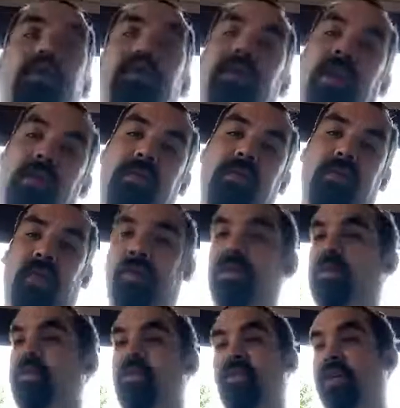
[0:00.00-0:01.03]
Yeah, I'm
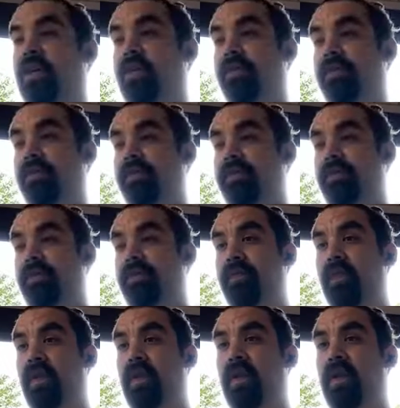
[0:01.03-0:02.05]
just moving out.
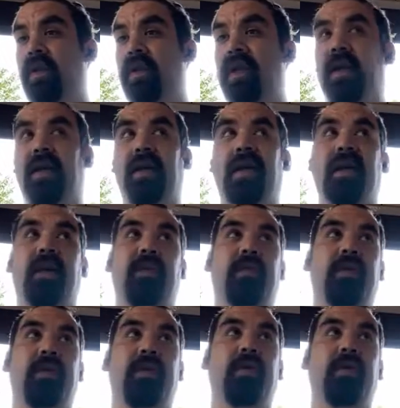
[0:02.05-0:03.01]
It's not gonna happen.